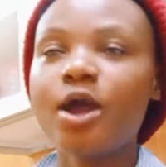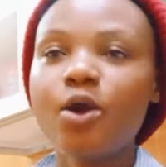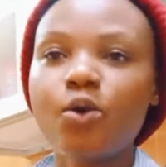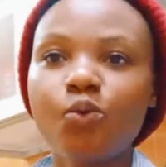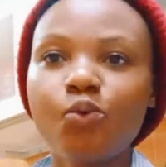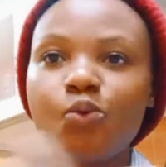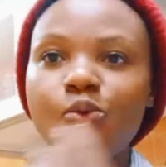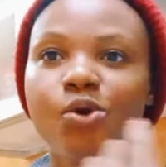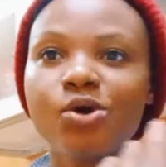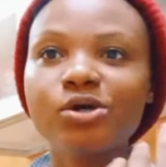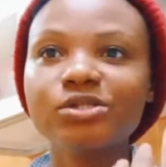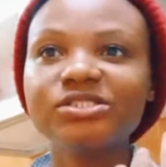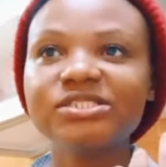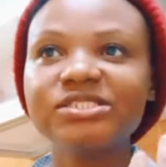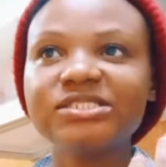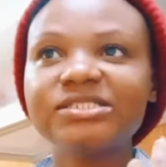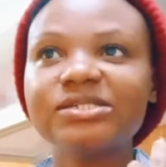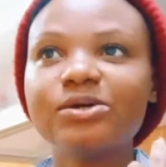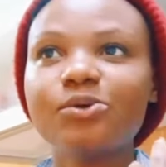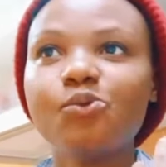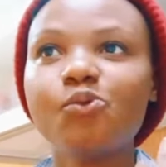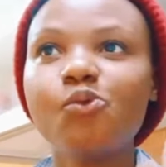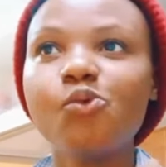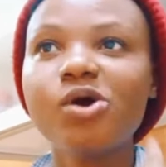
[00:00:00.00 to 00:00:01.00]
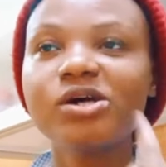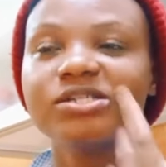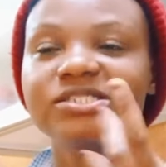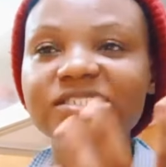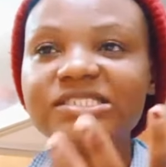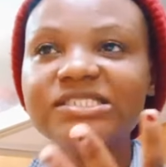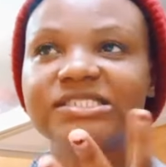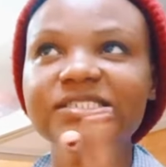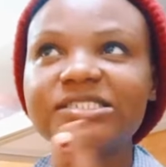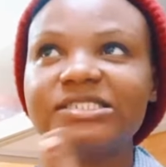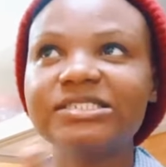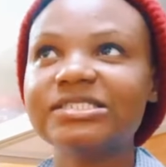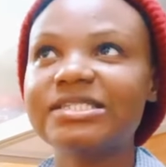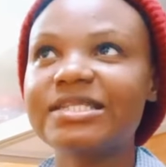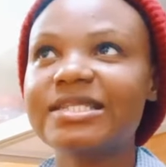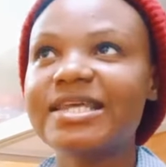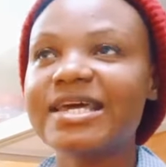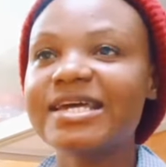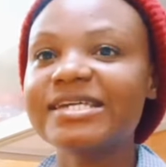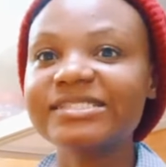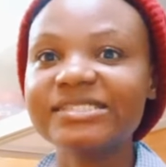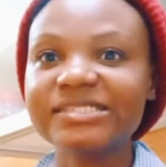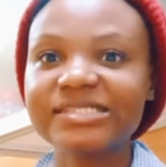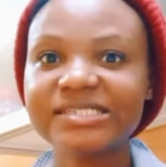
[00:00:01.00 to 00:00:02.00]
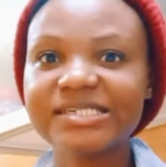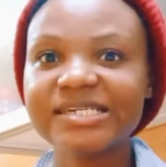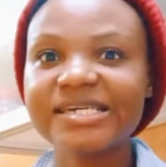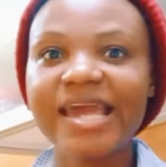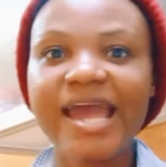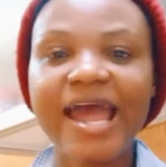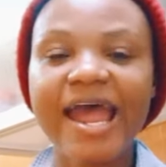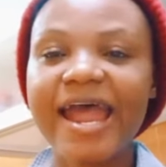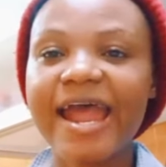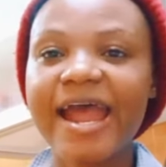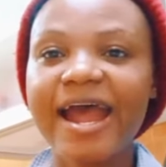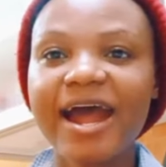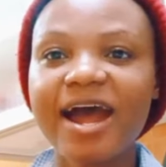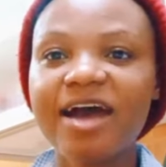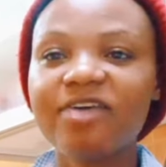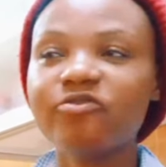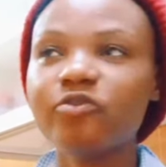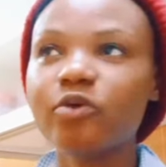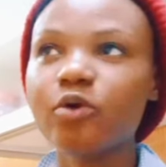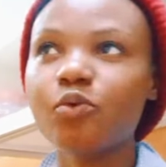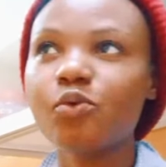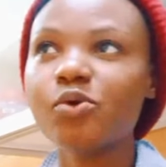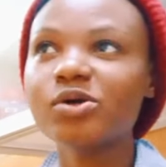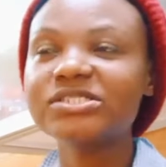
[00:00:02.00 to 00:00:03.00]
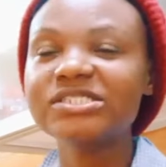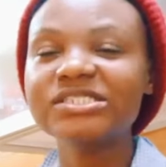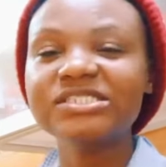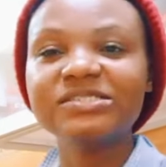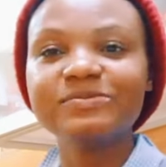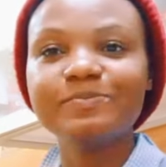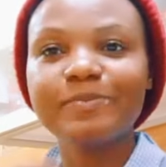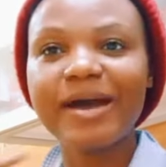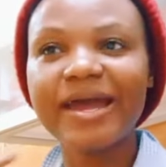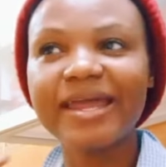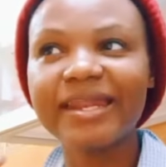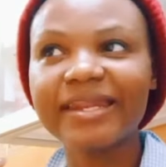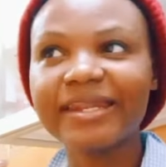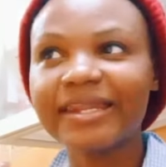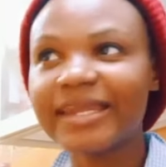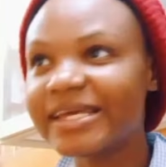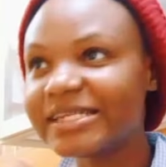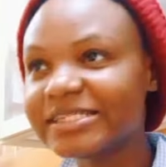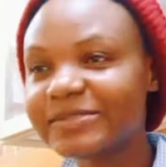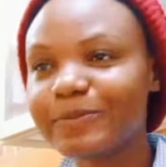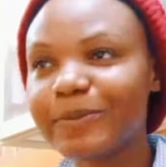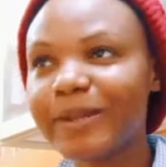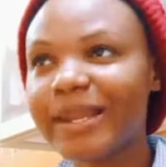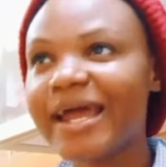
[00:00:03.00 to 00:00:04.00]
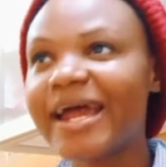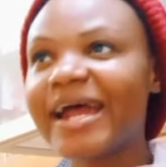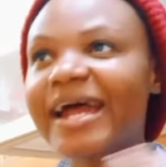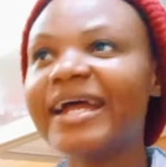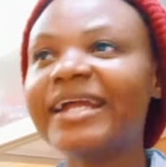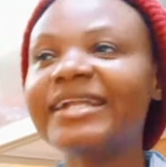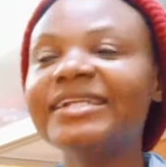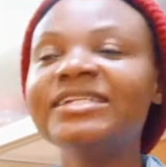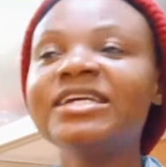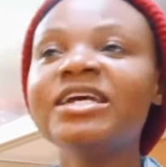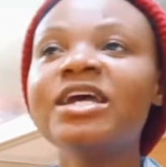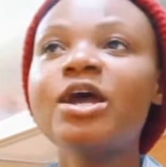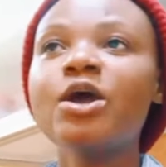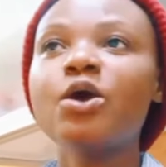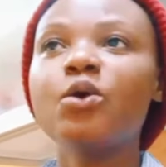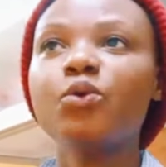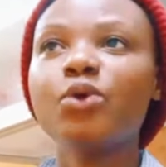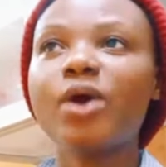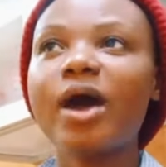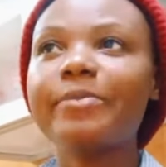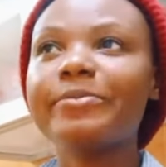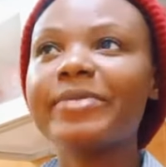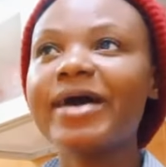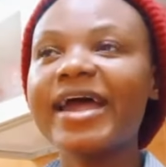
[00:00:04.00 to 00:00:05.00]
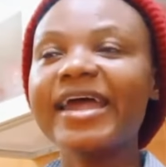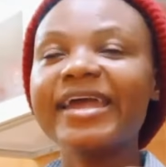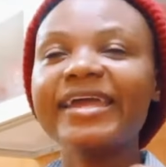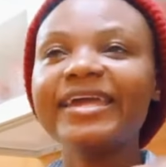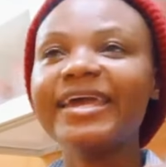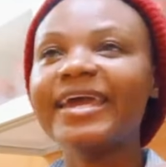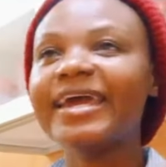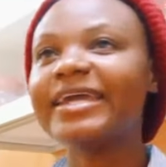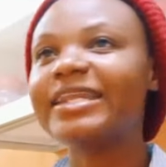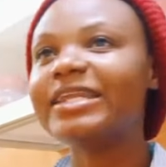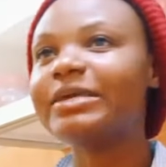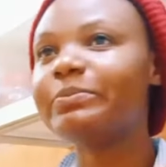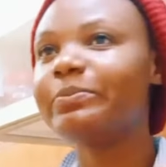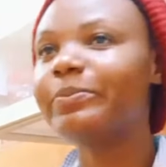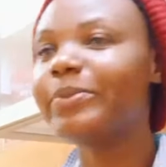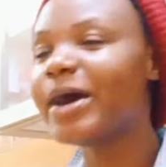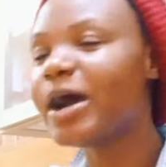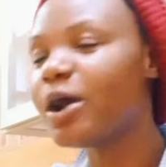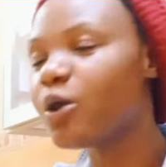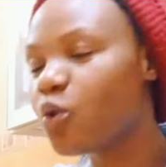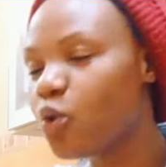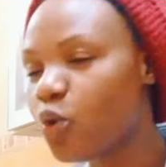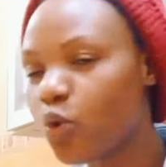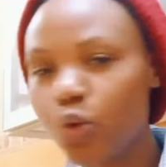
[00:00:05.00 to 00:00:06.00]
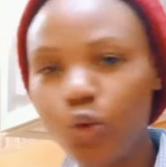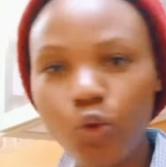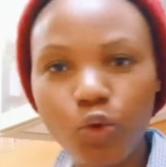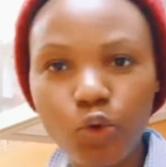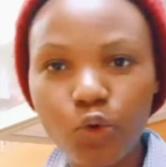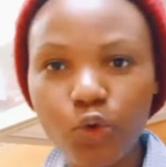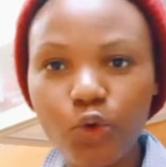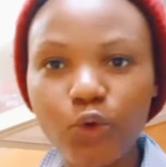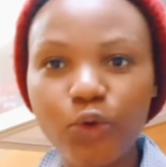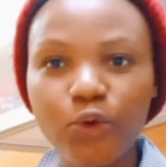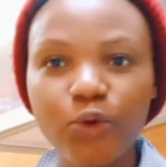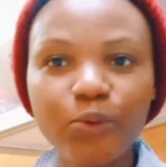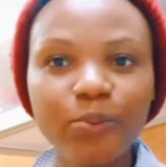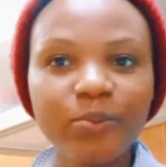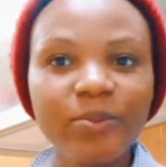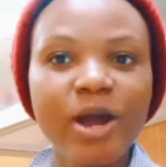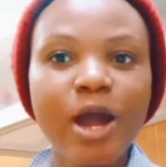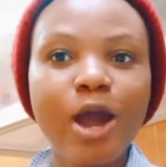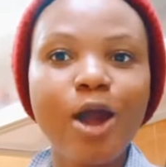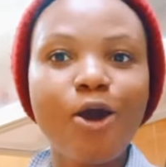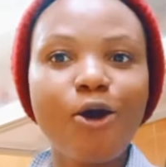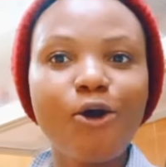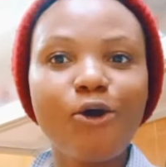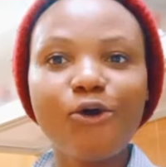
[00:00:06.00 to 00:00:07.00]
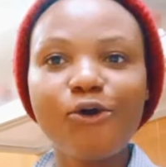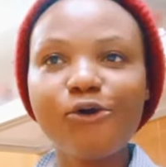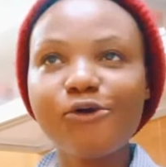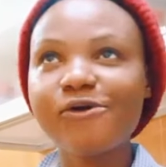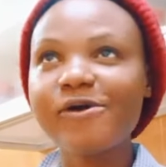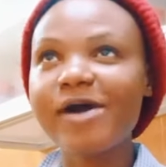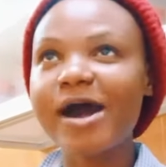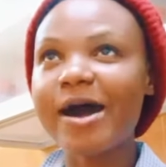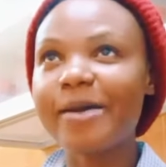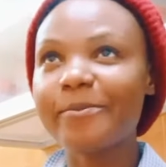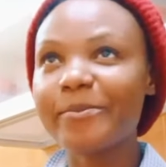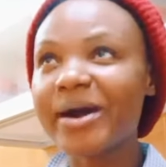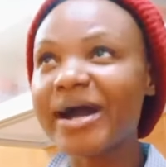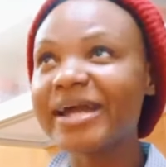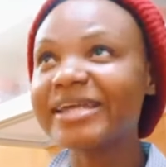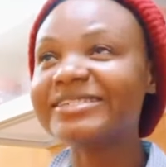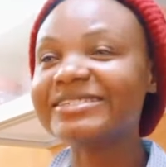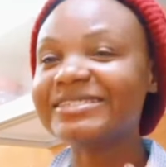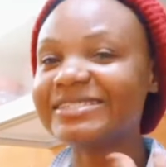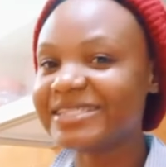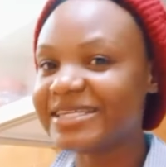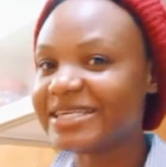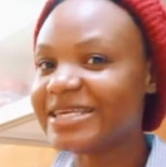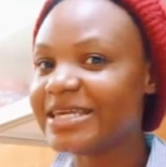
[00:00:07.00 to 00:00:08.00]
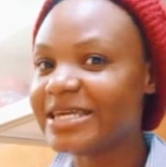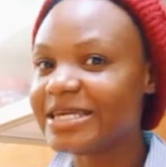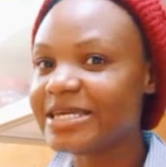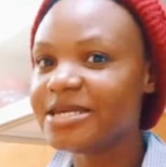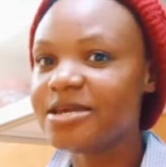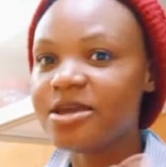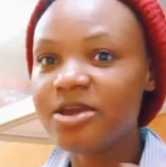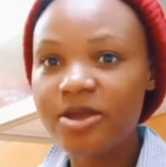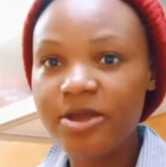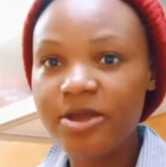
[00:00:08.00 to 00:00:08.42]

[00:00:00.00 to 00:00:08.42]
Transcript: what is the next thing I have, or what is my next plan? Am I heading back home, or am I still